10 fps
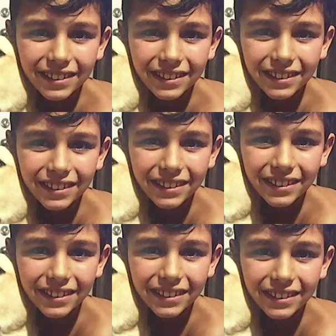
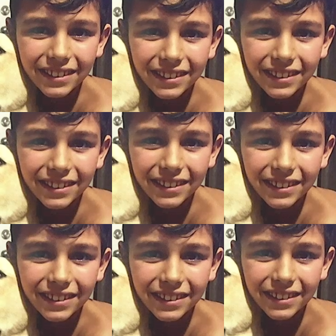
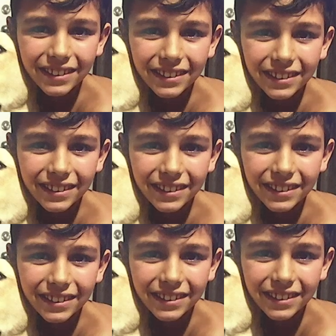
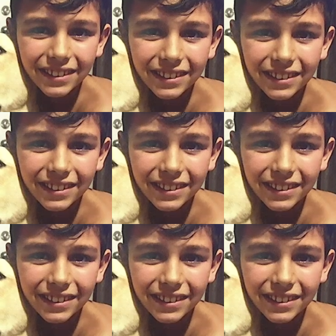No words are spoken by the person on screen.